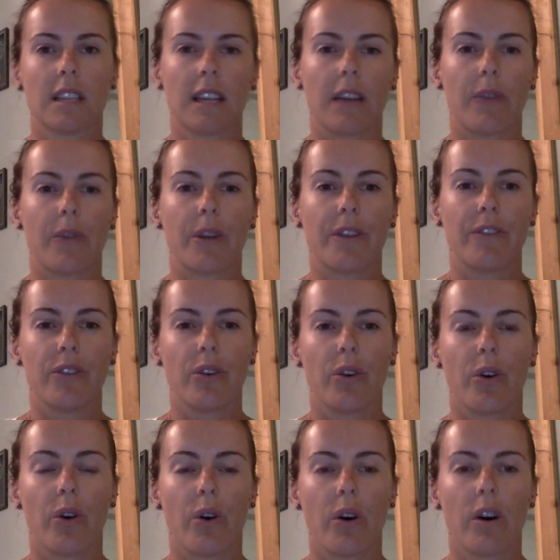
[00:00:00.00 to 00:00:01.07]
get rid of
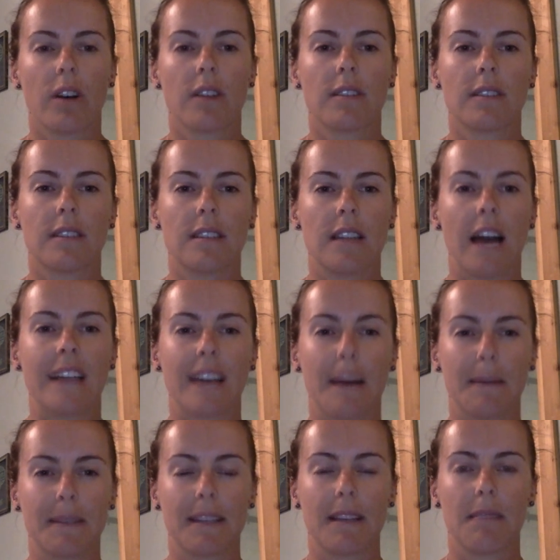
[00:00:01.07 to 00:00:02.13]
your
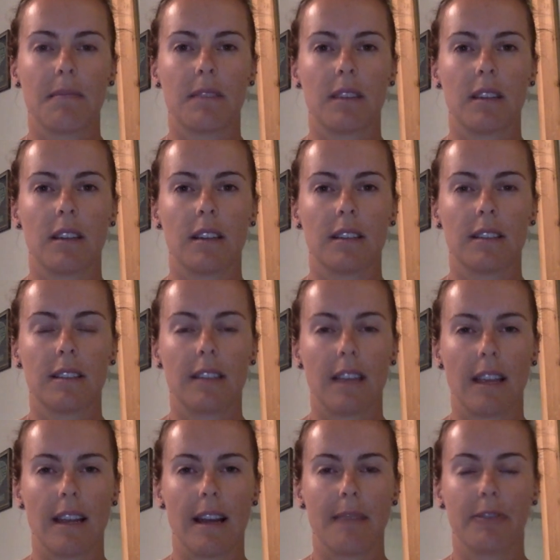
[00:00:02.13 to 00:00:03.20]
nighttime sleep to, to take
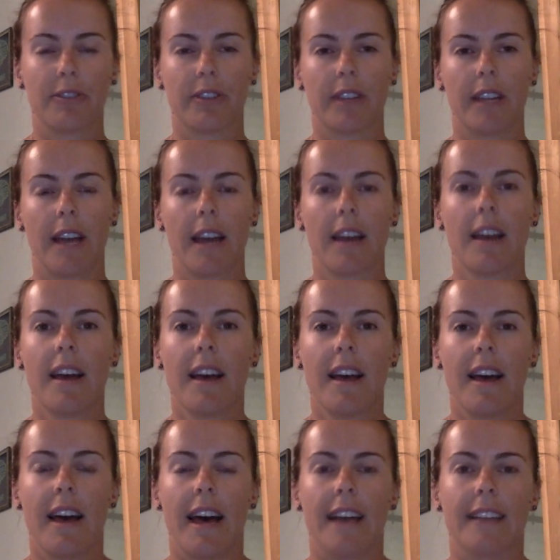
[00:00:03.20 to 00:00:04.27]
a nap during the day
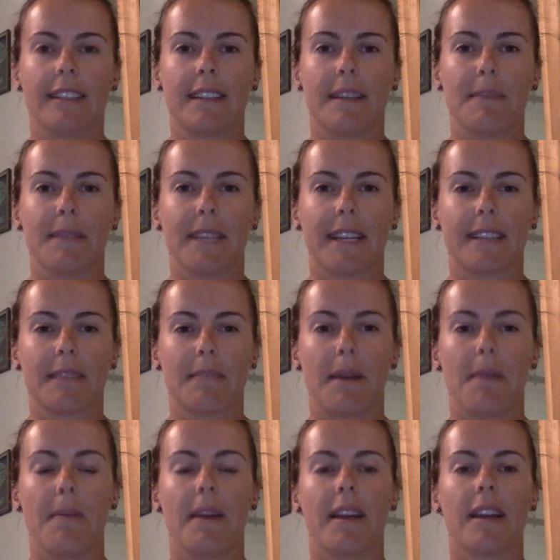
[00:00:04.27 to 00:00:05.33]
as tempting as it may
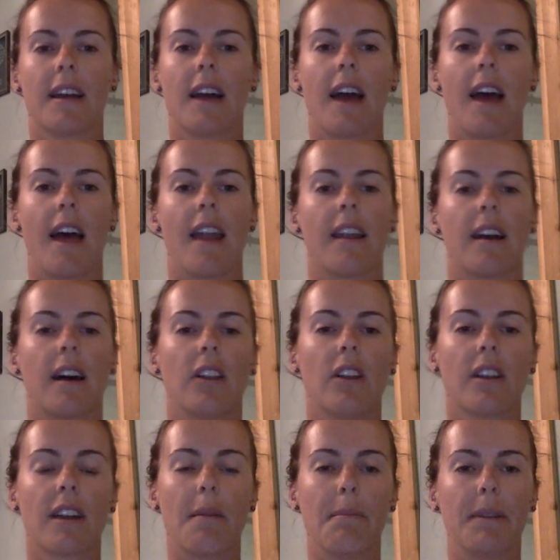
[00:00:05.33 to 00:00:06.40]
be and uh, a lot
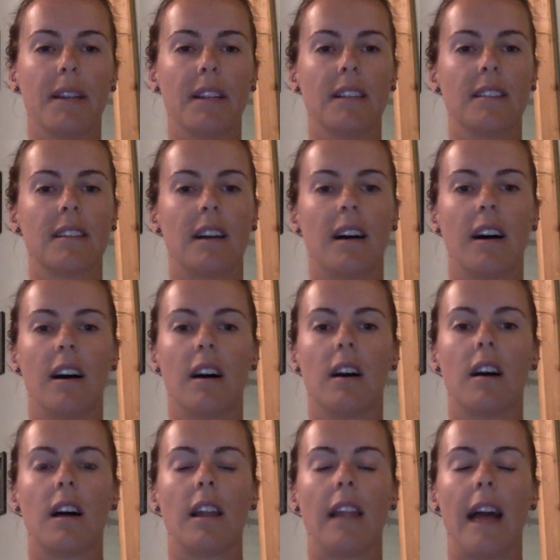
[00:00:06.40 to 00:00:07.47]
of companies are
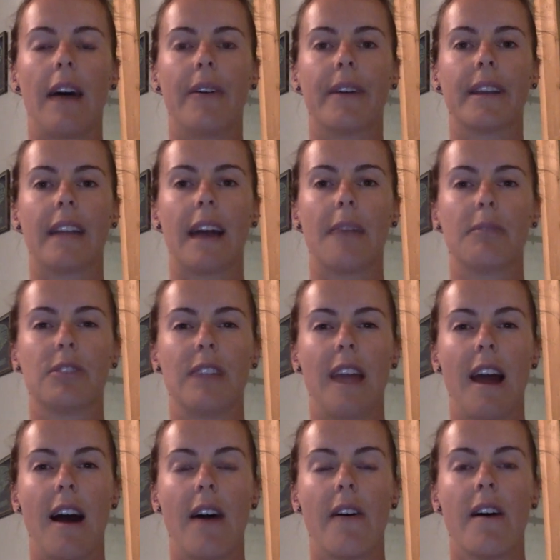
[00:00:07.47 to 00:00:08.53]
allowing naps
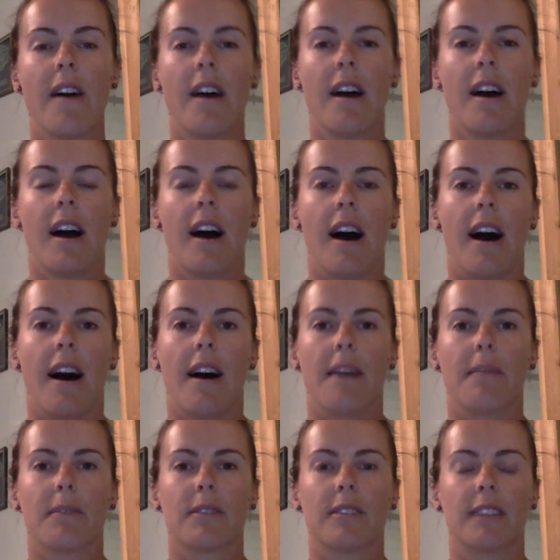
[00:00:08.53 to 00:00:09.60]
now
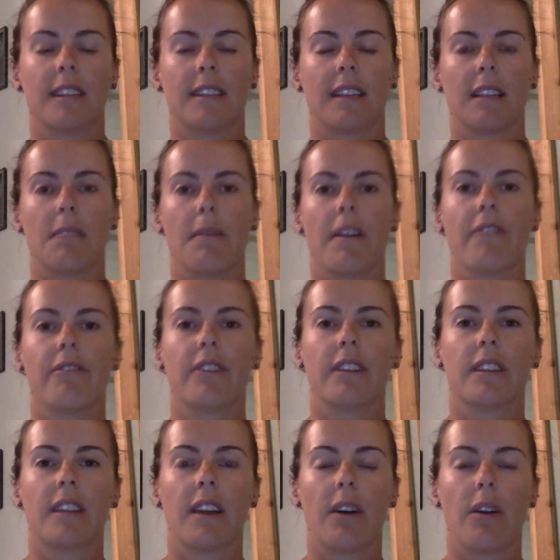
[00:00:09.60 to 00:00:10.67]
because um, they see the benefit,
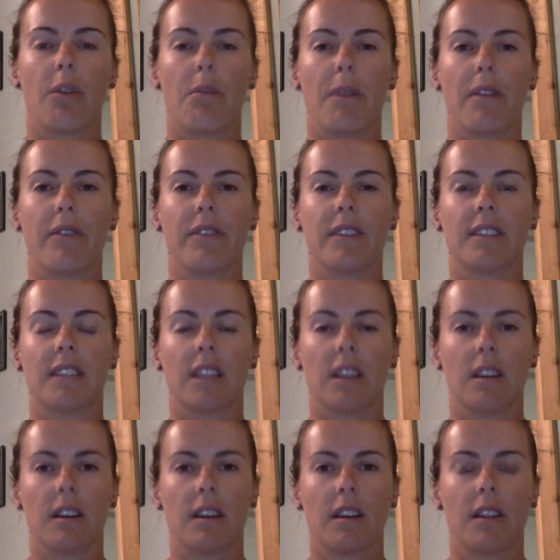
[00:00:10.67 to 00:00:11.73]
the health benefits, and
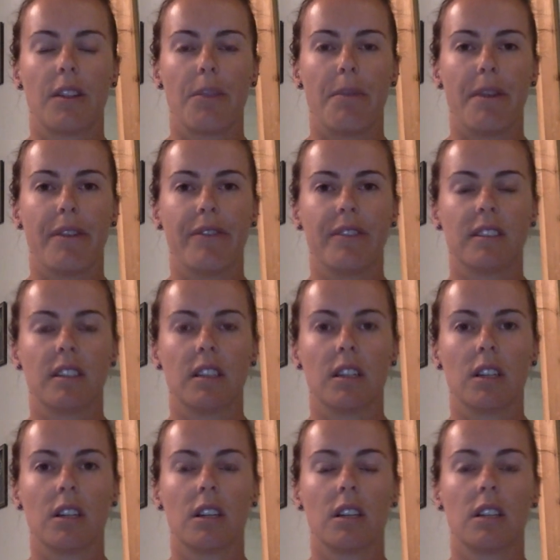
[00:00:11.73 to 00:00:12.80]
the, the benefit
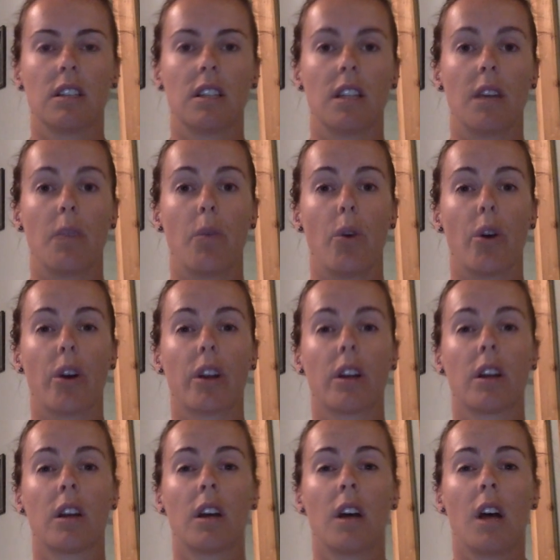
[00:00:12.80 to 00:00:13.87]
to, to their work,
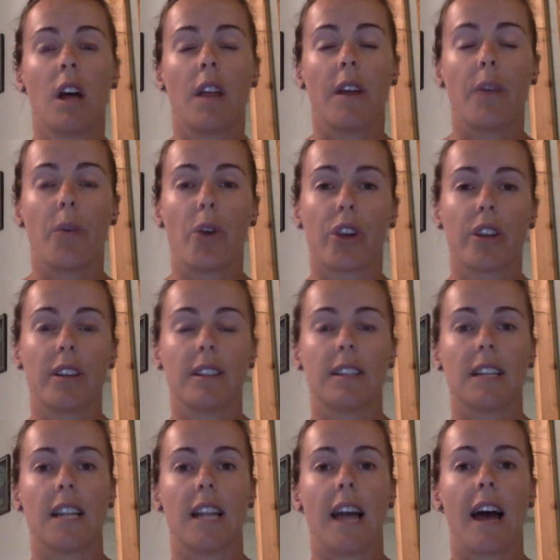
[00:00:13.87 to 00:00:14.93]
their workers,
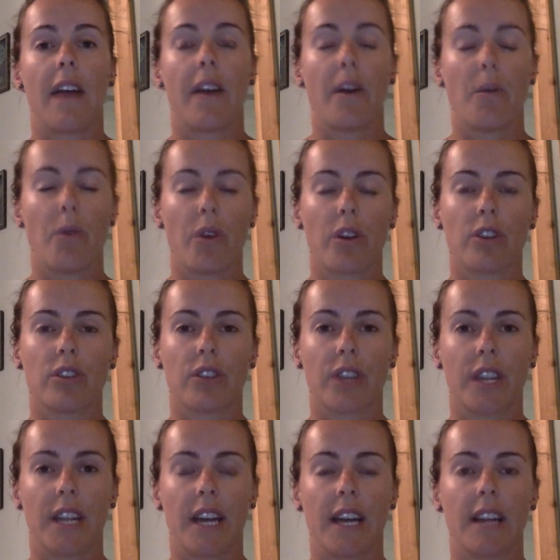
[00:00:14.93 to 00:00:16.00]
and how they work during the
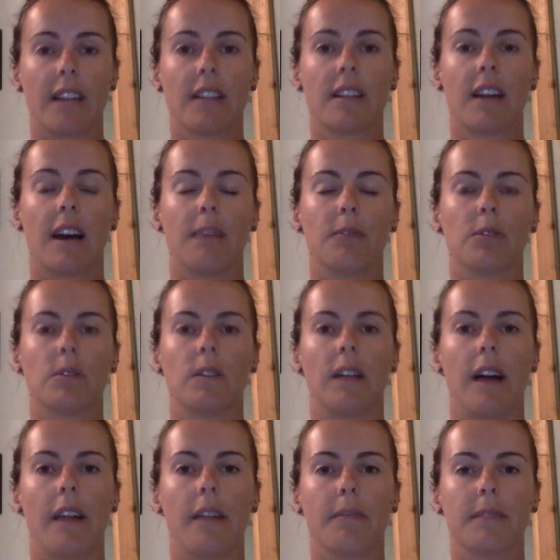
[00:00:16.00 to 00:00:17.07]
day um, to
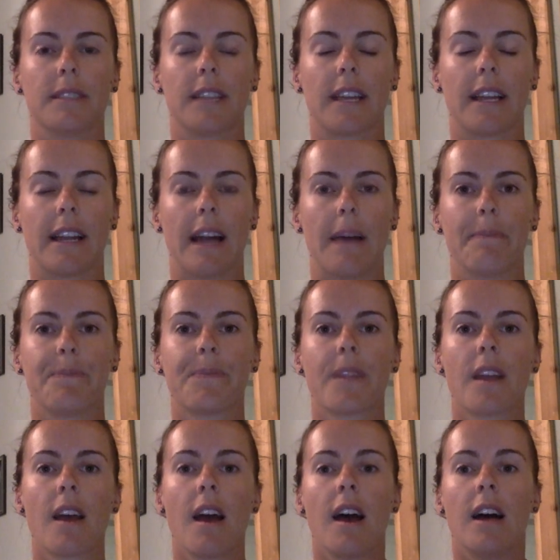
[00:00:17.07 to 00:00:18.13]
allow them to take a nap.
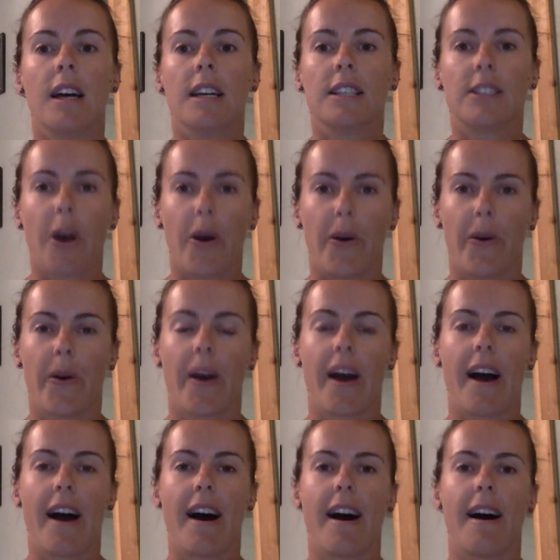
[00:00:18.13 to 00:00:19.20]
So
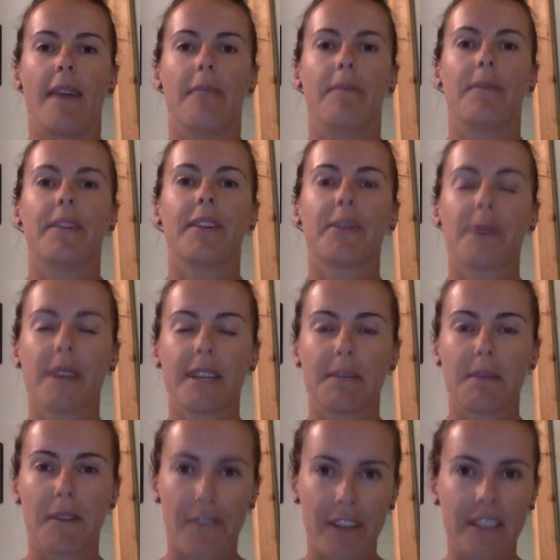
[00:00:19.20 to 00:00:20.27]
um, this week has
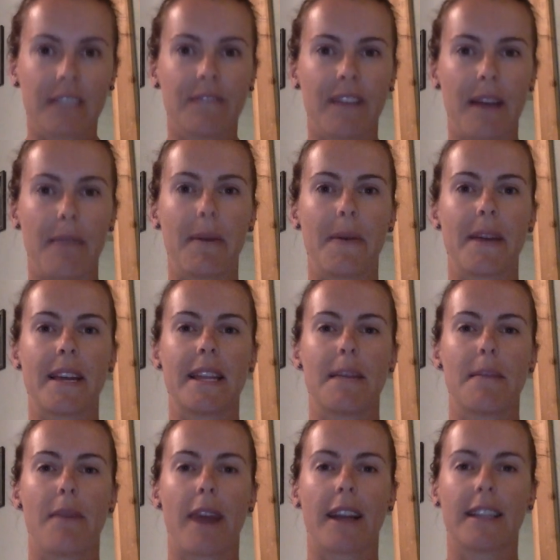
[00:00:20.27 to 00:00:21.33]
been Friends and Family Week in the
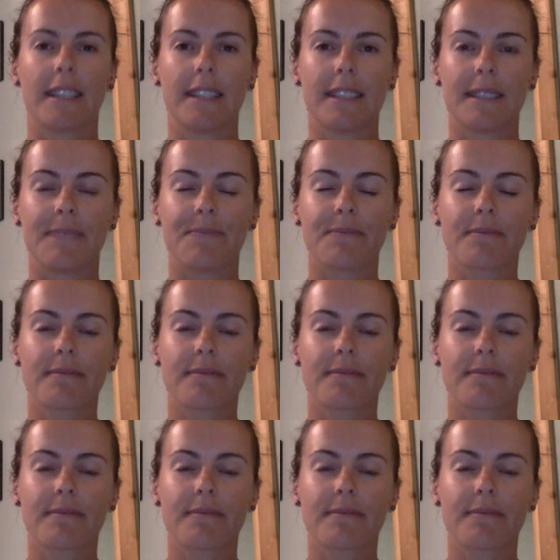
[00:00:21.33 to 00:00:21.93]
practice.